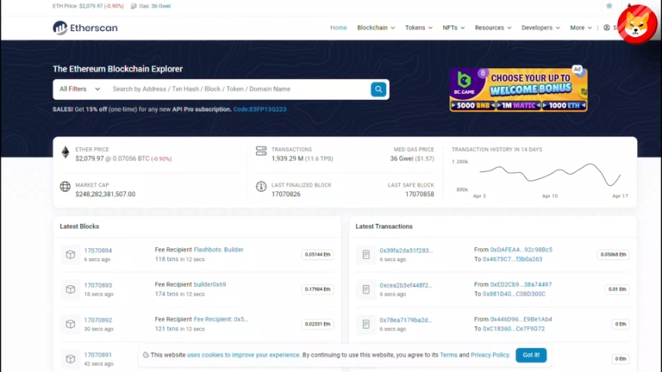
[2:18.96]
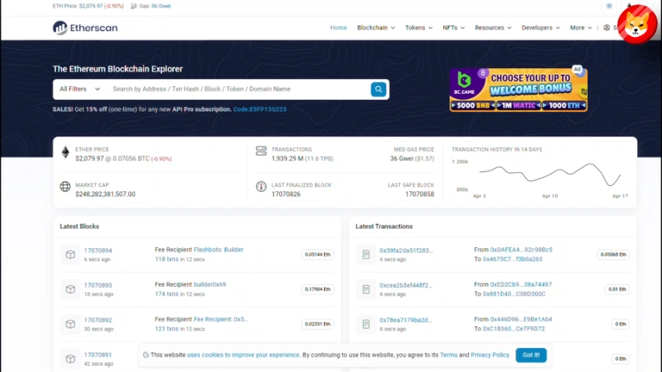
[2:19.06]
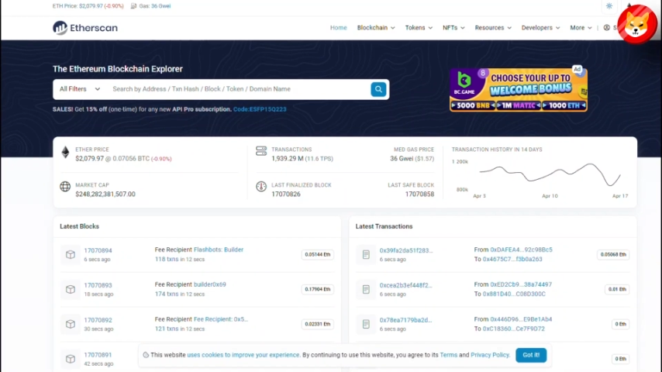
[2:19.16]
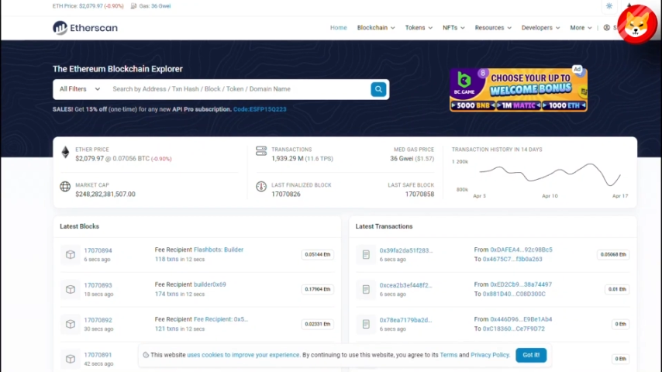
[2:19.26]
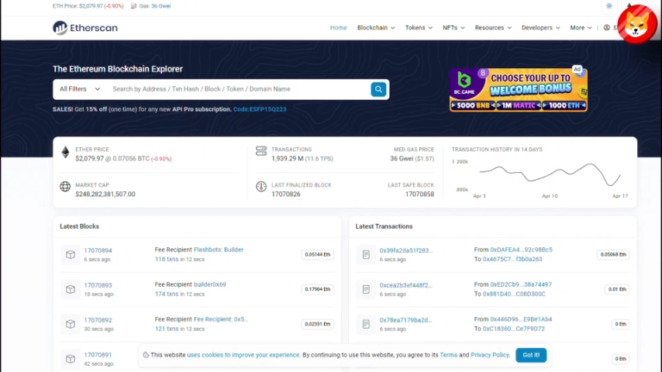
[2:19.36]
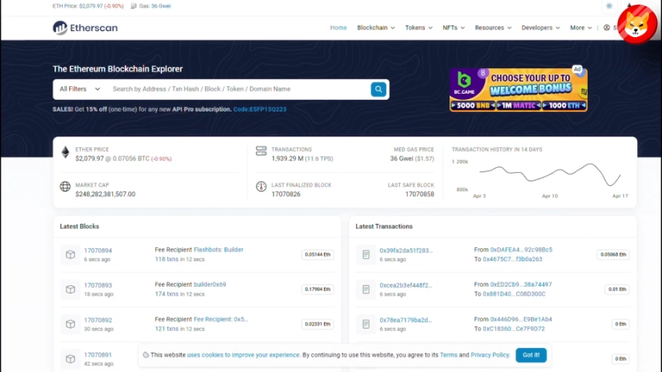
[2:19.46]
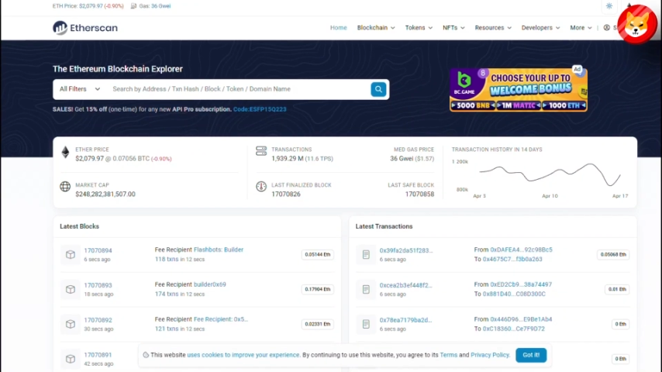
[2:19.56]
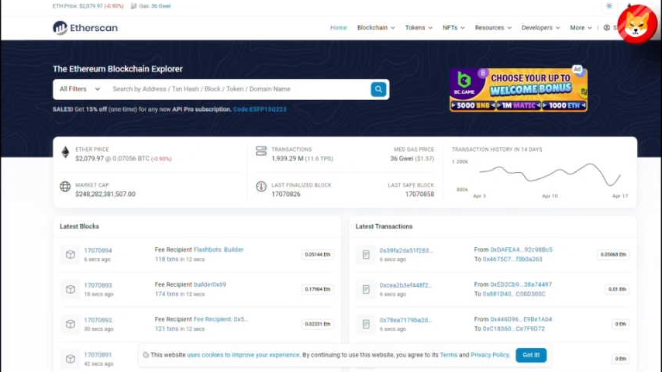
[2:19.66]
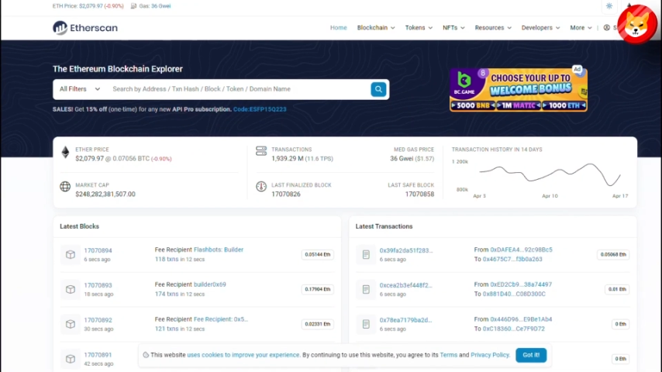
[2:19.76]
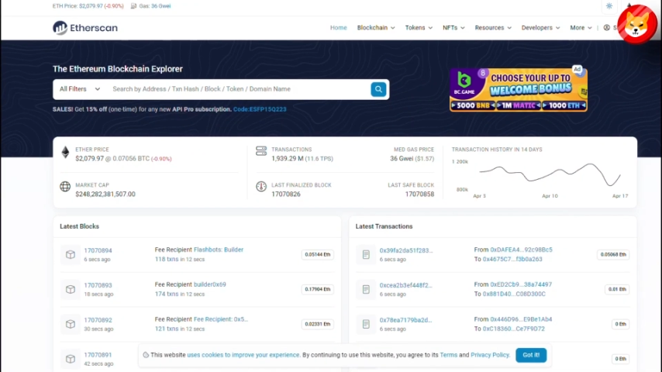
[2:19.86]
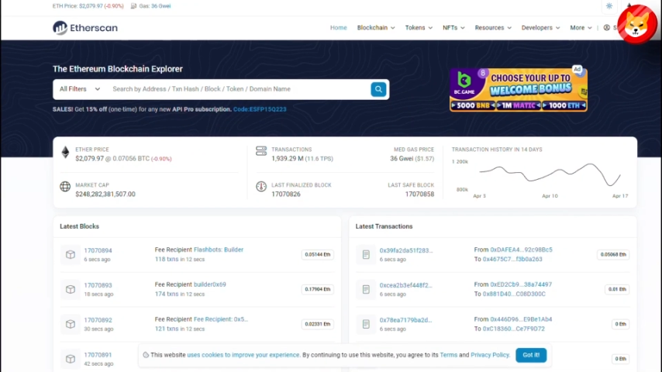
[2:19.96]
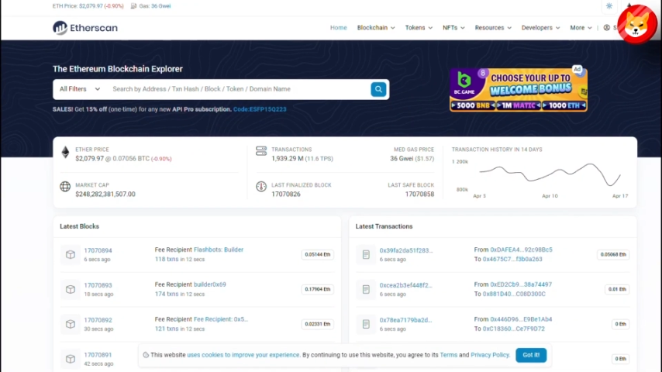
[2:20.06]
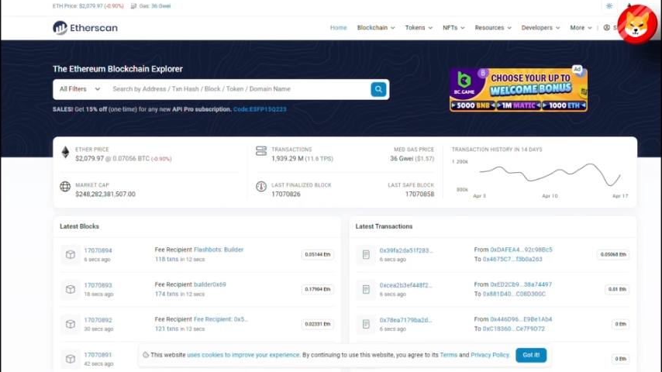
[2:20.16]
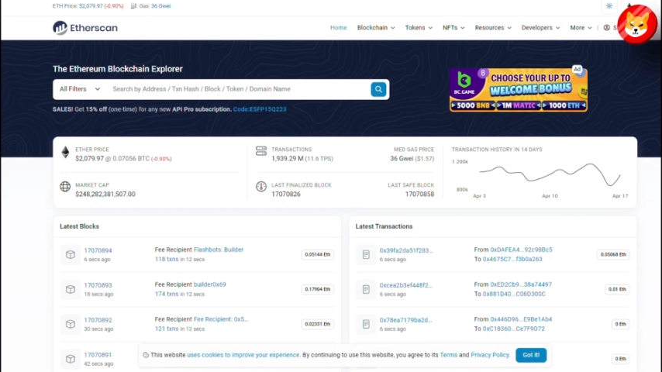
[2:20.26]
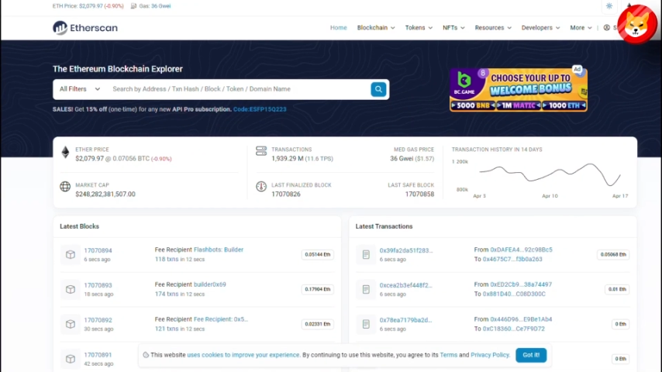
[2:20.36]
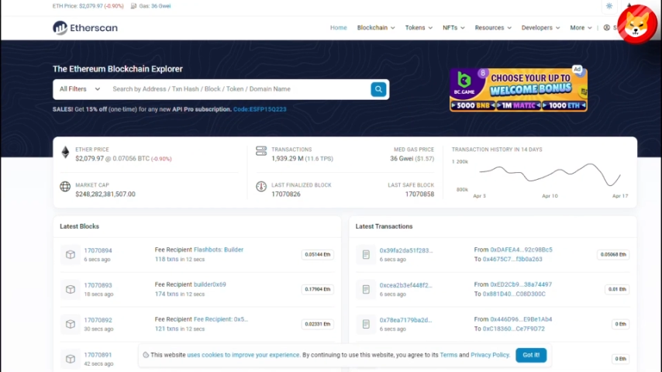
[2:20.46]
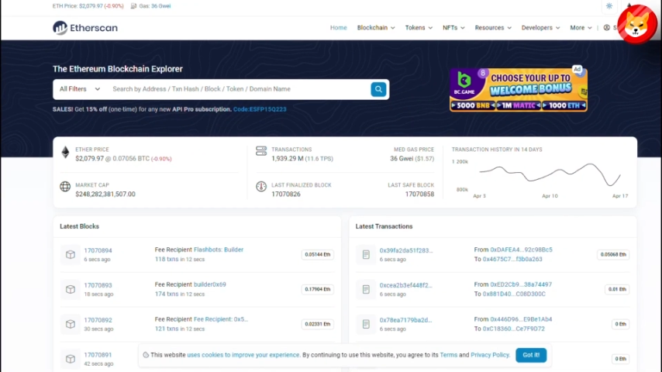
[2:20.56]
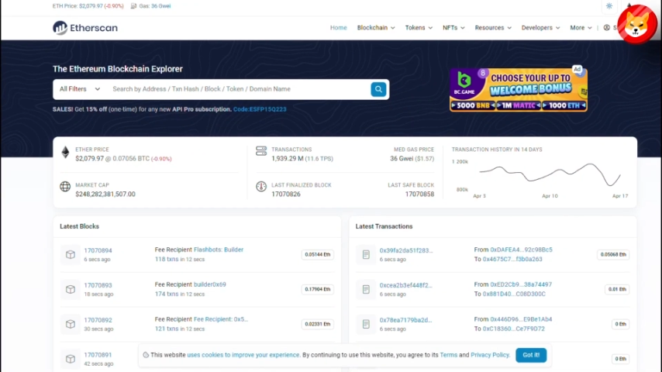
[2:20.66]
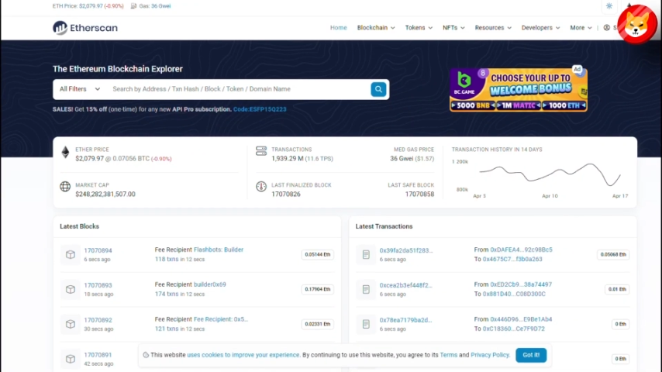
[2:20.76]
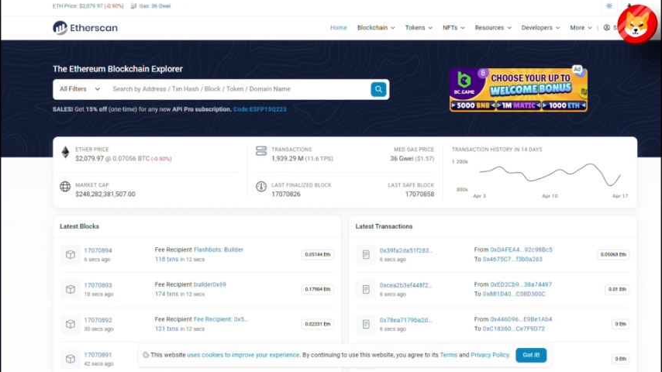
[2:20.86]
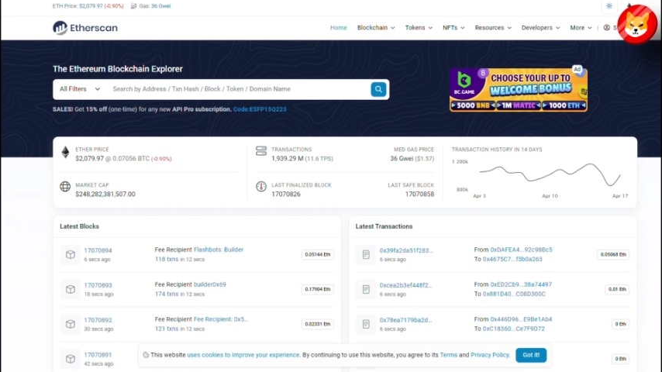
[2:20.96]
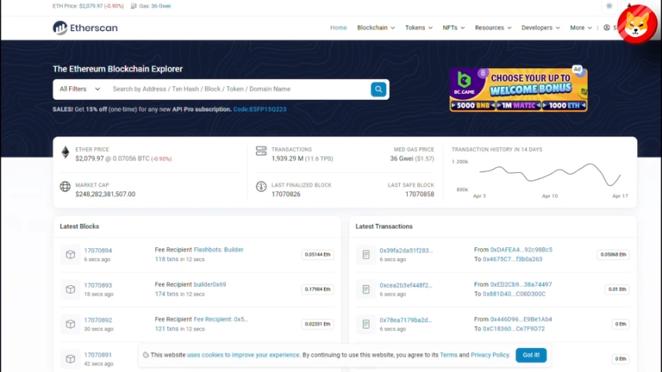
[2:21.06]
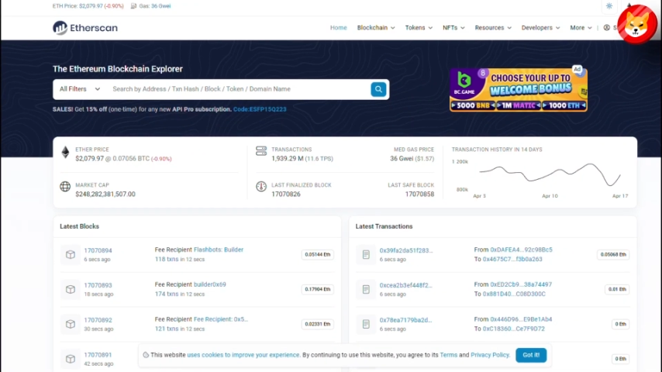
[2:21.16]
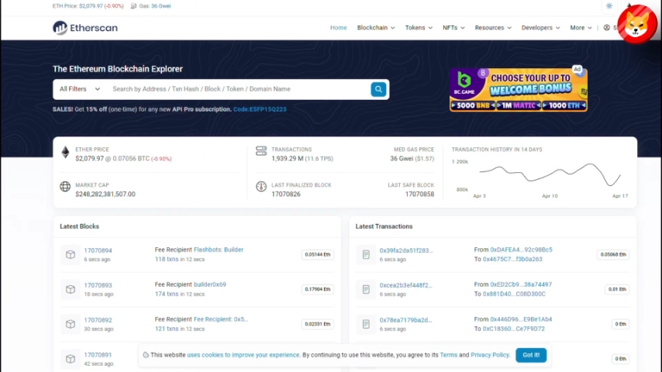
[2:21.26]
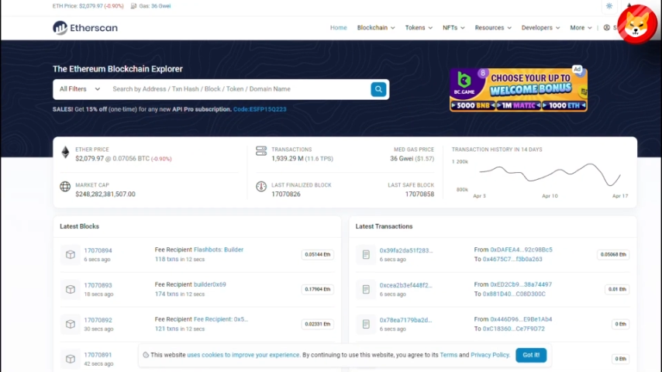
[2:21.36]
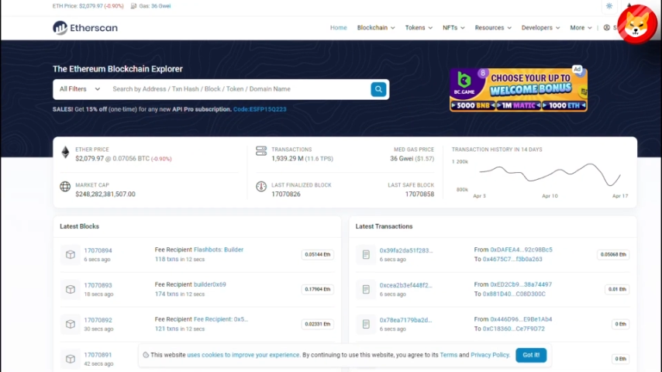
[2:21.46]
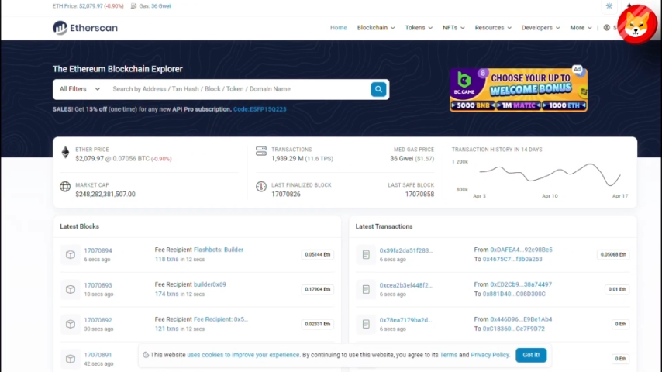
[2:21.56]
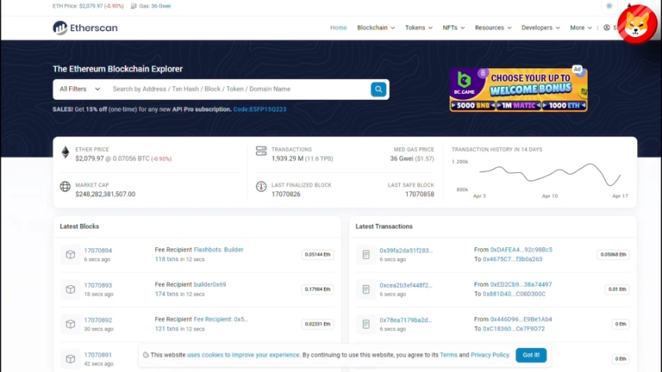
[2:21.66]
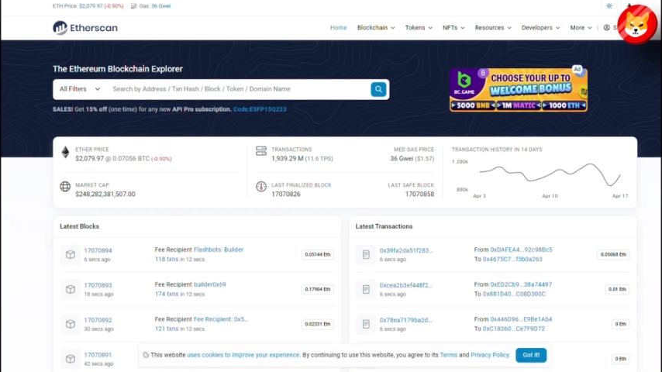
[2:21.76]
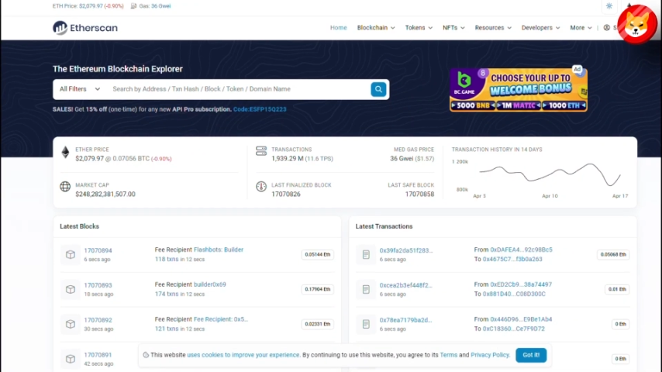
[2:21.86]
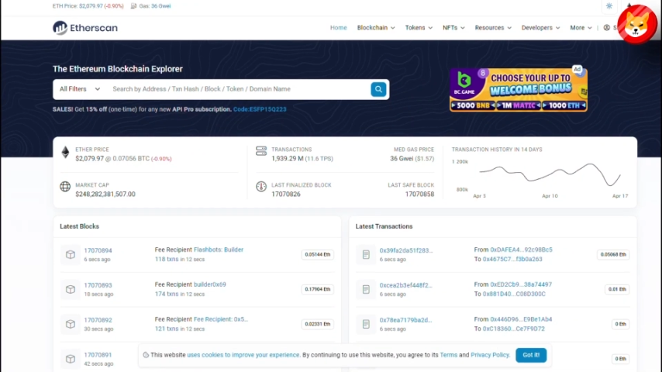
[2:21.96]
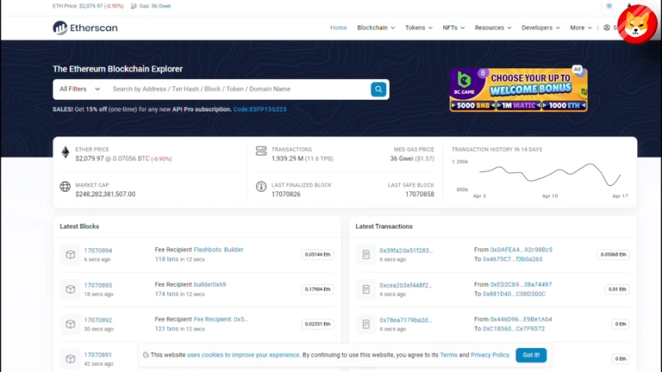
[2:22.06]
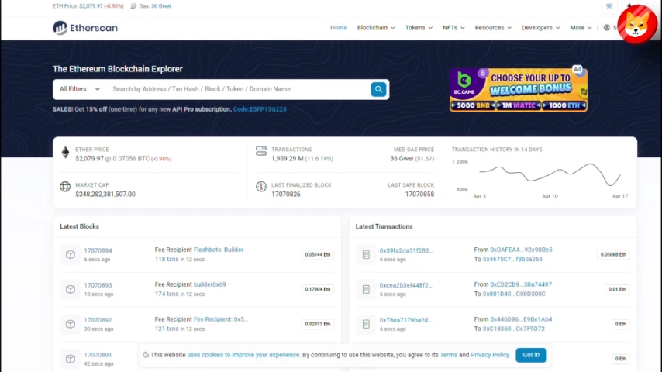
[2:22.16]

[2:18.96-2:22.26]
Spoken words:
(no speaker visible)